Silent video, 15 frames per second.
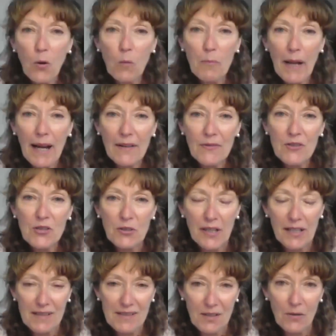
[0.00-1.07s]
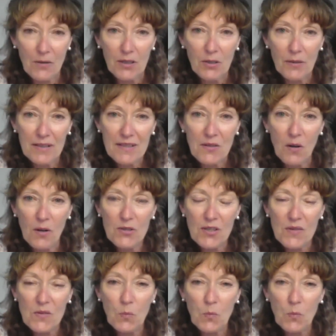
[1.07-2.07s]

a whole bag of tricks, don't you? It's not just